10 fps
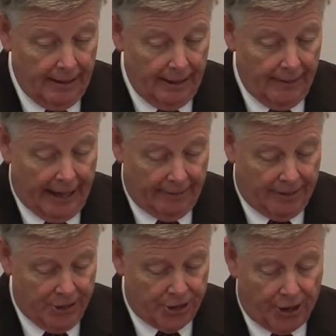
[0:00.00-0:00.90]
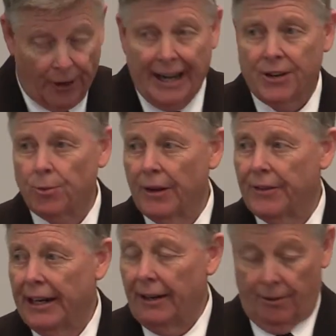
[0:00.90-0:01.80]
that disagrees with
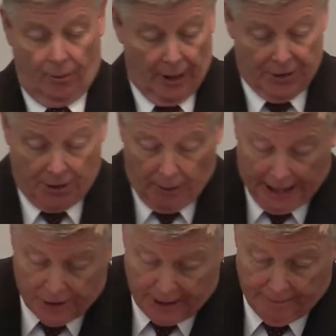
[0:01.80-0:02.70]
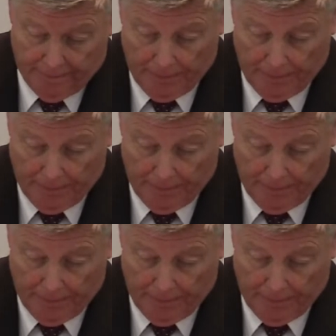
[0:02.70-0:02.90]
the resurrection.